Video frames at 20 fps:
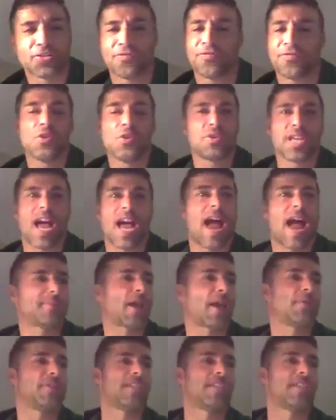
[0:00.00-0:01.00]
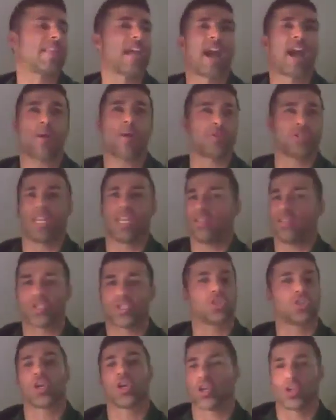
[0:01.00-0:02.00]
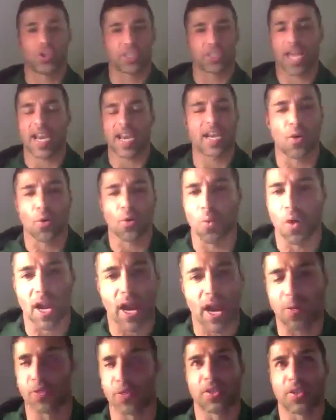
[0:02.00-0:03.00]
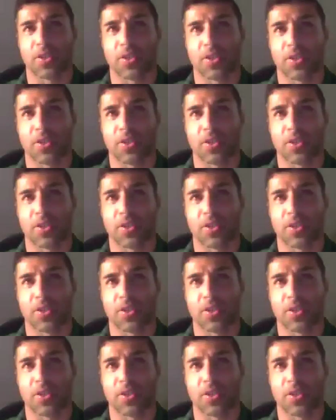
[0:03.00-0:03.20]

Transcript: few times I was in there, I was in circles. I didn't know what I was doing,